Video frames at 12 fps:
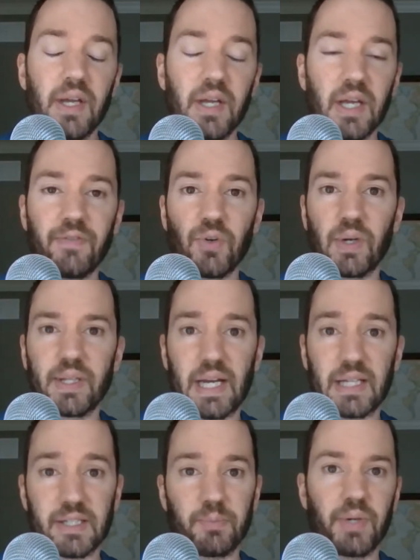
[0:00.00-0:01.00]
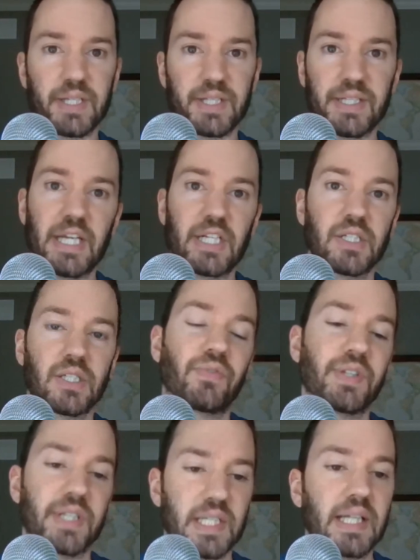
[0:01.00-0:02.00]
If you want to add some presentations for the
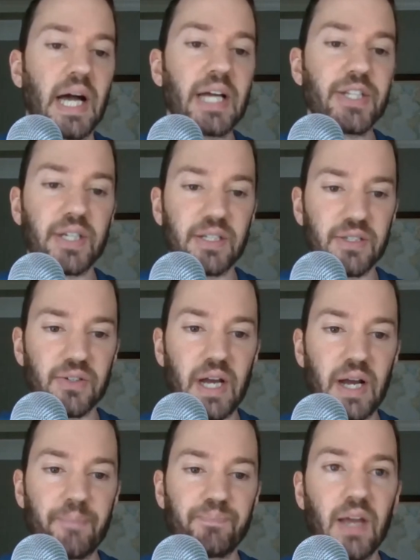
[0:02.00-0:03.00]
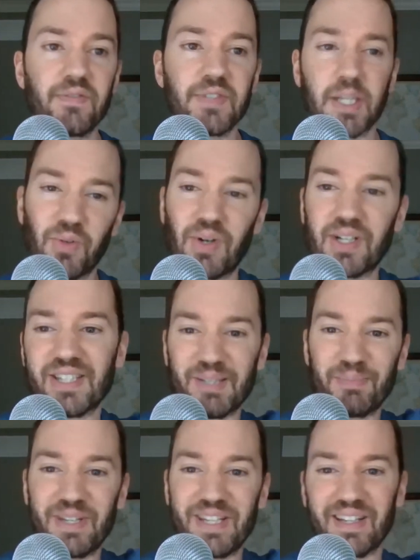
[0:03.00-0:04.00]
slides, you can do that. If someone wants to
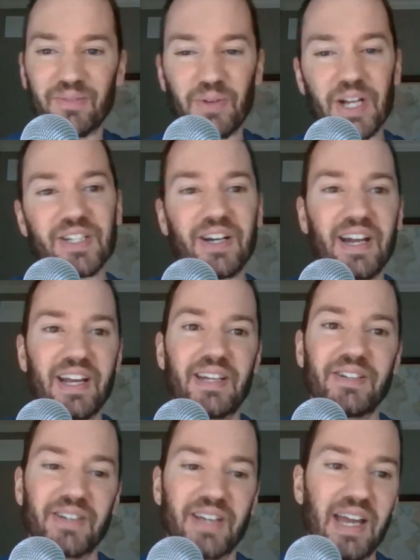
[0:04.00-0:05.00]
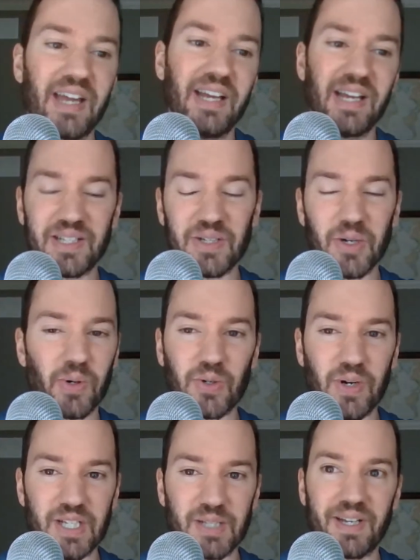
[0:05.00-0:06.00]
speak, raise your hand, okay? No
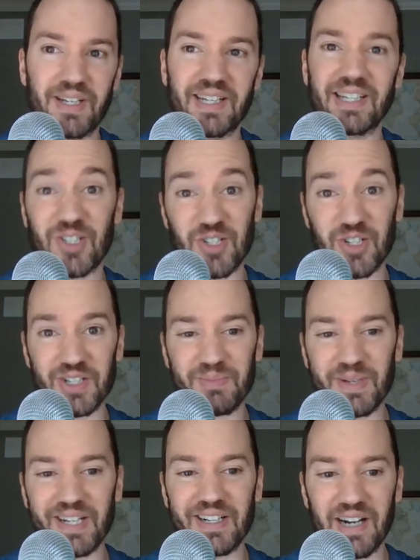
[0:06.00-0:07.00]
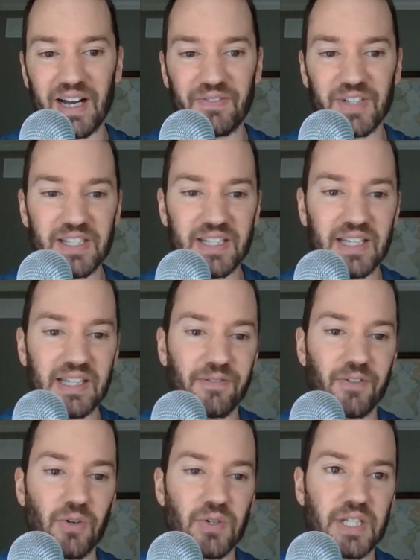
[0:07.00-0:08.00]
requests pending. It's just me here, obviously. And then, of
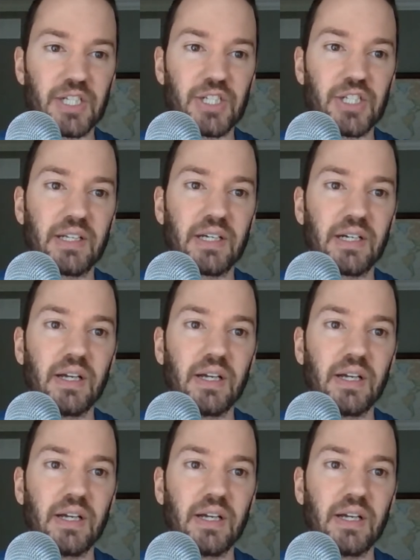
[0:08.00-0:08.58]
course, agenda.